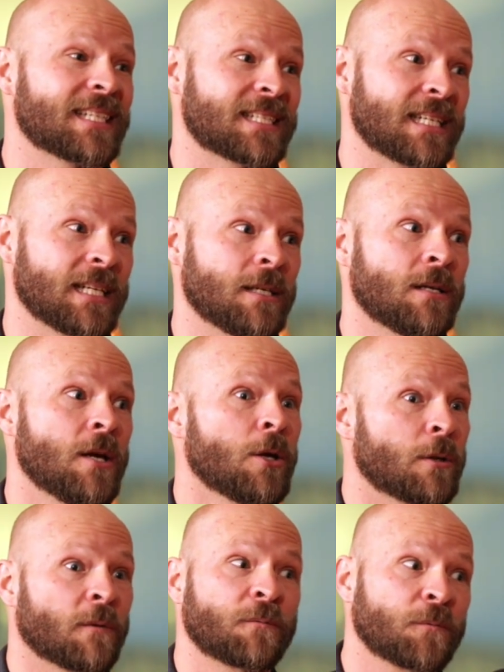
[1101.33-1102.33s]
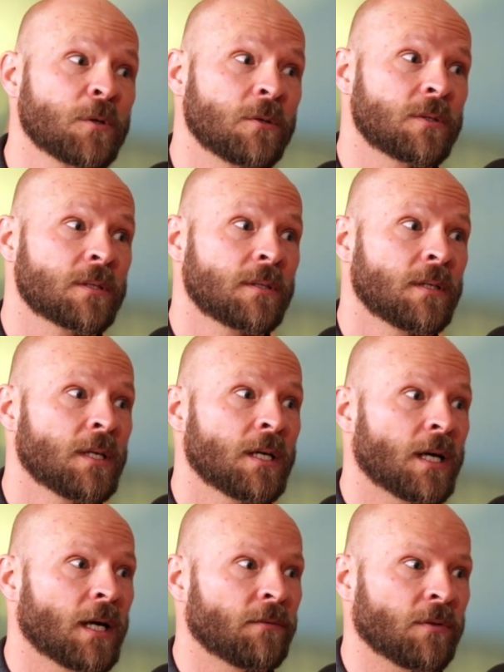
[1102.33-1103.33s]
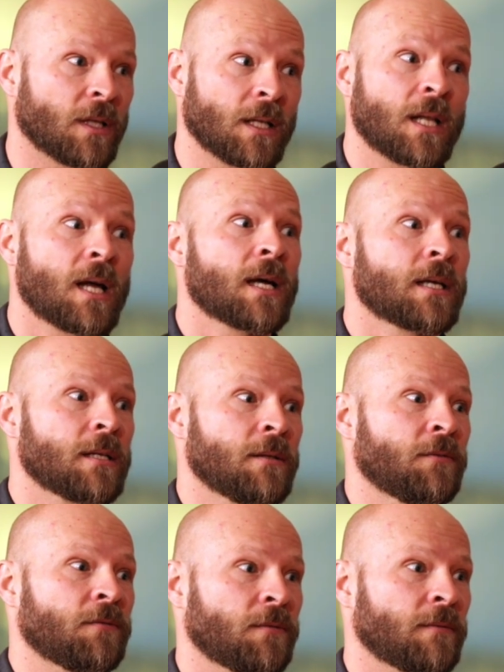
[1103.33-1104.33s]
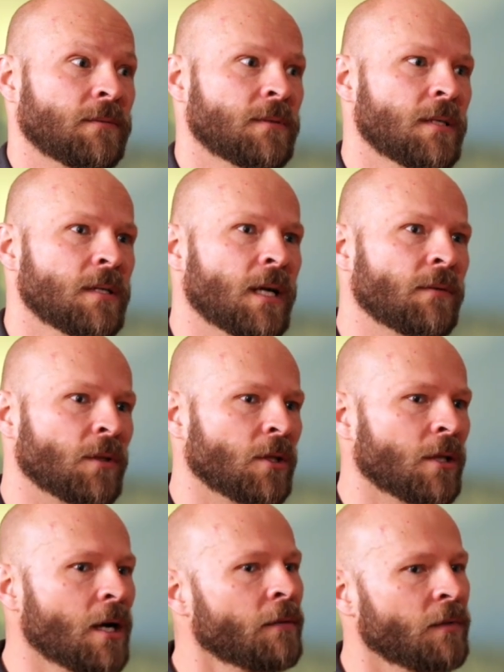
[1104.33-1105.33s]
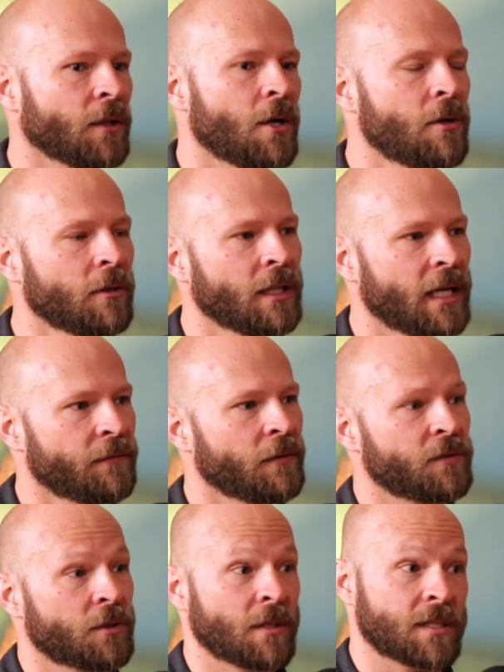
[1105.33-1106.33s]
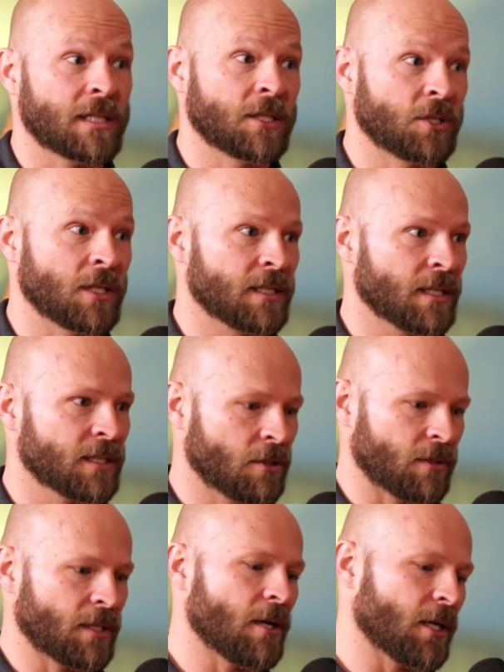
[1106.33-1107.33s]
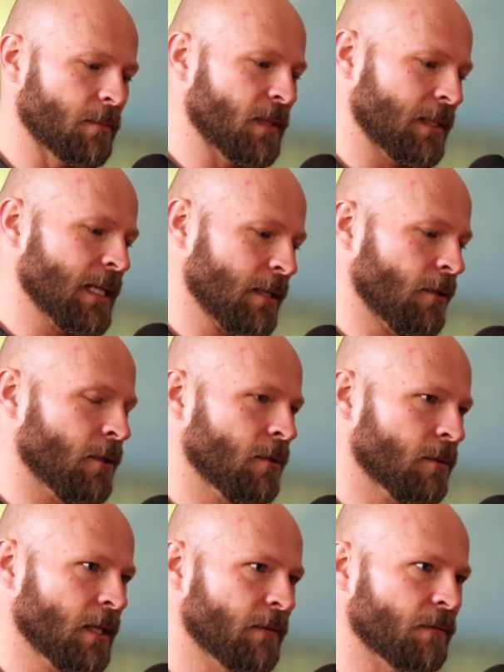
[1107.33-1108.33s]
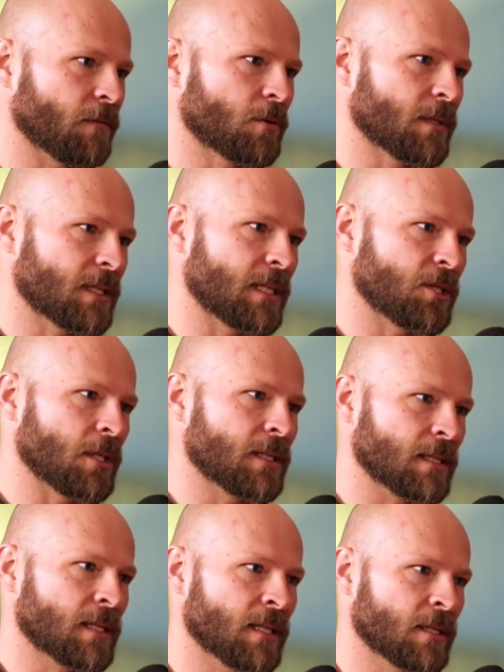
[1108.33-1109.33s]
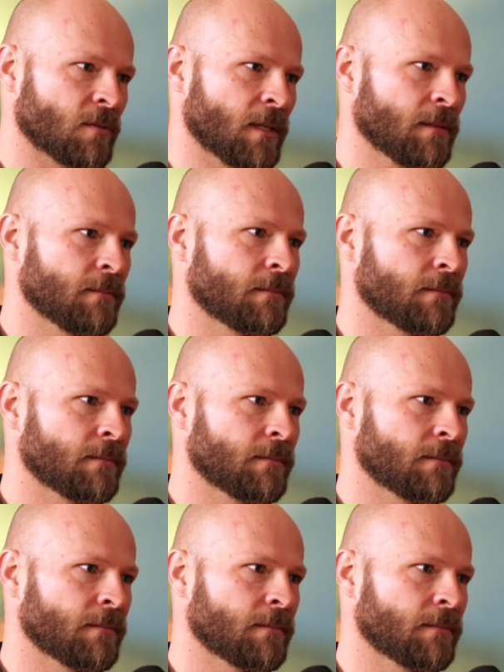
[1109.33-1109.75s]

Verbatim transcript: to see the fruit of a lot of of a of a long life of yeah. trusting Jesus. So talk about that long life of trusting Jesus in this way.